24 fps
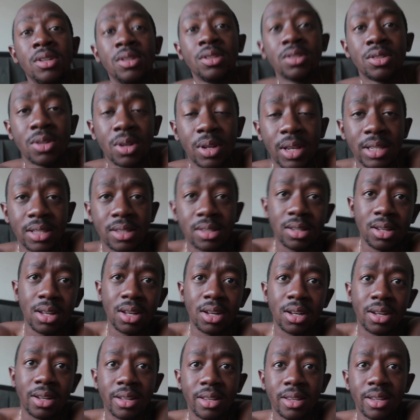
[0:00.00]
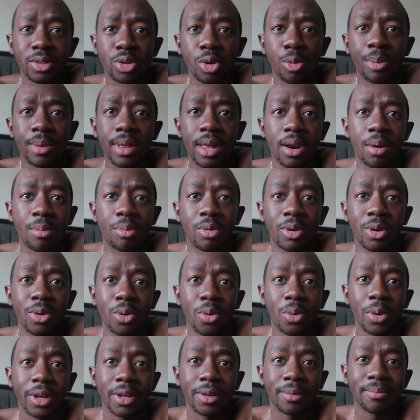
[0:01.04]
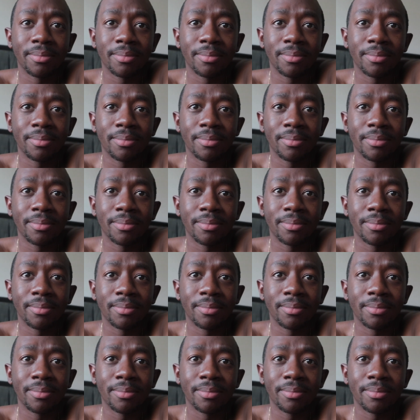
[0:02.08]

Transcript: So let's open that up real quick.